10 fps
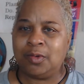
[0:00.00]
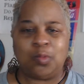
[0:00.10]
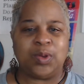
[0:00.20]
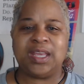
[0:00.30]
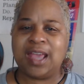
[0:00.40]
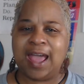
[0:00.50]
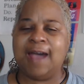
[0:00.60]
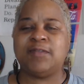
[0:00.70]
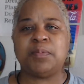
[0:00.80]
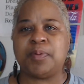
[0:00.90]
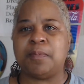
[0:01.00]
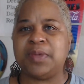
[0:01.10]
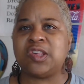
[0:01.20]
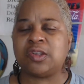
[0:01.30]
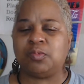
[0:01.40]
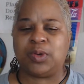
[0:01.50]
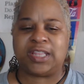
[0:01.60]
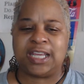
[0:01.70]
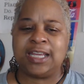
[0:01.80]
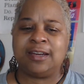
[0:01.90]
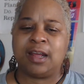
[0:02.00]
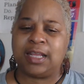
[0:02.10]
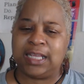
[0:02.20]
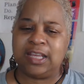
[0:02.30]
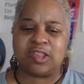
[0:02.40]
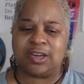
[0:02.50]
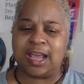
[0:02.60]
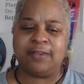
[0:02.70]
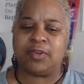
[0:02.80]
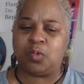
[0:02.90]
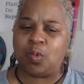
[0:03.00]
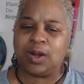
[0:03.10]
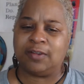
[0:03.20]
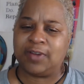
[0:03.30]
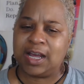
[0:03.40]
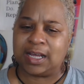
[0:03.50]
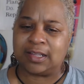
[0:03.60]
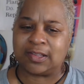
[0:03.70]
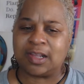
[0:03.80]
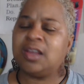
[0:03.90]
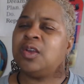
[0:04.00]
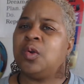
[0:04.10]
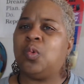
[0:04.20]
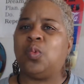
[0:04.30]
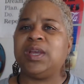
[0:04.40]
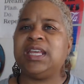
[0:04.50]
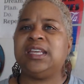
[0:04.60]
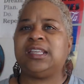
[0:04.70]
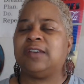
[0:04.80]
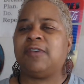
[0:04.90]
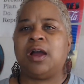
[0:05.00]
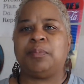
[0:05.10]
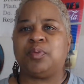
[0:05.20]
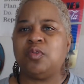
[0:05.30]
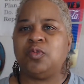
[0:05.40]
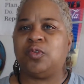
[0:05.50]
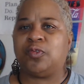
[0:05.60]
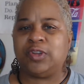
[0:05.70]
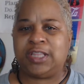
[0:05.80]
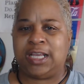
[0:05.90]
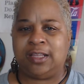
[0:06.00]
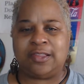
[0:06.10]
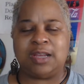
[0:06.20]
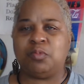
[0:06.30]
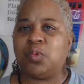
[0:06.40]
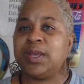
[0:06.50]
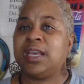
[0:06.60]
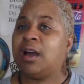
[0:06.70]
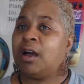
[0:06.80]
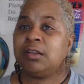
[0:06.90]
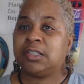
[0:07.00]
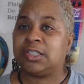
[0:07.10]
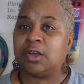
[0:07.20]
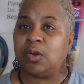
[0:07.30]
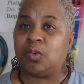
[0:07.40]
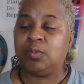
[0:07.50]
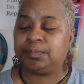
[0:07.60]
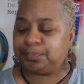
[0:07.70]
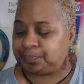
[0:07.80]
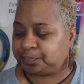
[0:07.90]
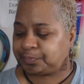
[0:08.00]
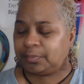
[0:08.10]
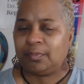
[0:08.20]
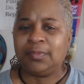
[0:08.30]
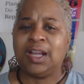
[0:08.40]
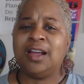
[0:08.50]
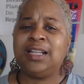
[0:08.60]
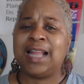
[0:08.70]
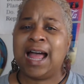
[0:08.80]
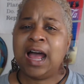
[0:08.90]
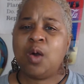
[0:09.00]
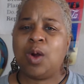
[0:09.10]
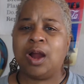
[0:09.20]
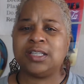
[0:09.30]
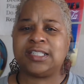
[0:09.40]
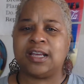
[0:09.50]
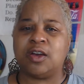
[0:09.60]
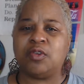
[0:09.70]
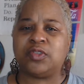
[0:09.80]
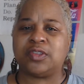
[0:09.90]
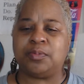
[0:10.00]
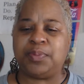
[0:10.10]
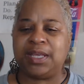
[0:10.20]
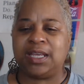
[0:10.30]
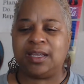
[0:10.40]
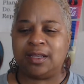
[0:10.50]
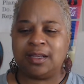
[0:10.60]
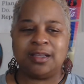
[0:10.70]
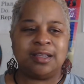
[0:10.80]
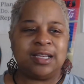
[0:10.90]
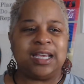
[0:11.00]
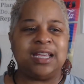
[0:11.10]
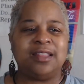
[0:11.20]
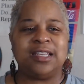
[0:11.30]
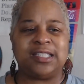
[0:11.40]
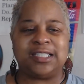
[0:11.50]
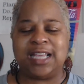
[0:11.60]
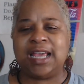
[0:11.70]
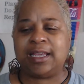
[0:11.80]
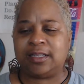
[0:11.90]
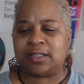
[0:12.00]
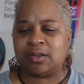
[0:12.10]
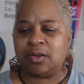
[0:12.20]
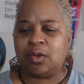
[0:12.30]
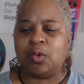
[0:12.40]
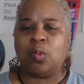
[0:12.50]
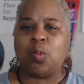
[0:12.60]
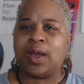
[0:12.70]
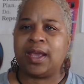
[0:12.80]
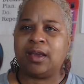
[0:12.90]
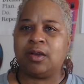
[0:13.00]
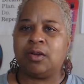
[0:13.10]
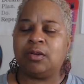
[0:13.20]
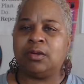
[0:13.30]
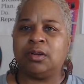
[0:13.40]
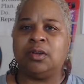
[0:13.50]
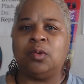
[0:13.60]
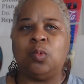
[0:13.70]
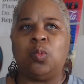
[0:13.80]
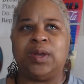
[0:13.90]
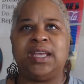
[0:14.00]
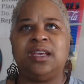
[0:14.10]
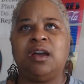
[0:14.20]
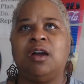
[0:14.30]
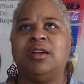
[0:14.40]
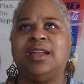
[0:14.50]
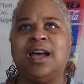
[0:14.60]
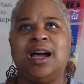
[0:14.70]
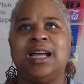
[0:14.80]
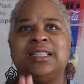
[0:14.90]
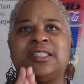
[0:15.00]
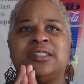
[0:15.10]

We have the permission within each and every one of us. We give our approval for things, and we also allow ourselves to be in this state where we are not